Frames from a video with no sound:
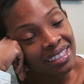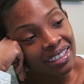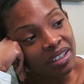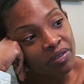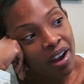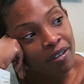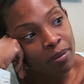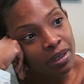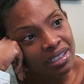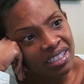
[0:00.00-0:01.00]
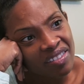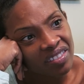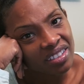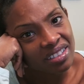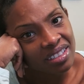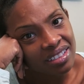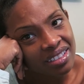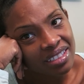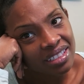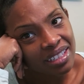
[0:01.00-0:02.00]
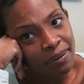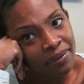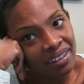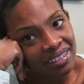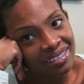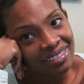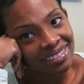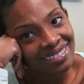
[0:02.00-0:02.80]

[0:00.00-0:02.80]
Yeah, like 5.7. I follow you on, you know, some